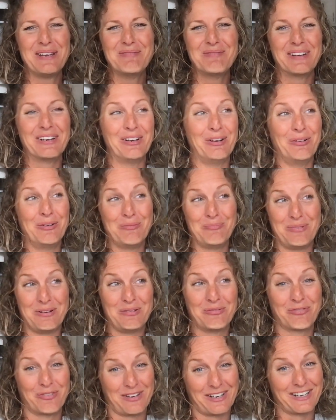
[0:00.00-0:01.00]
but it would be
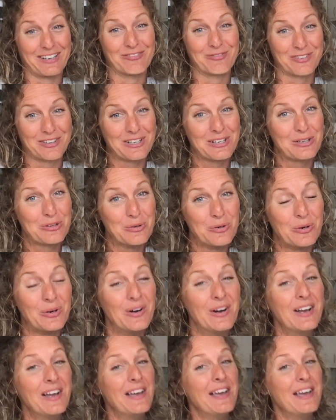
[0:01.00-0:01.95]
freaking pretty cool.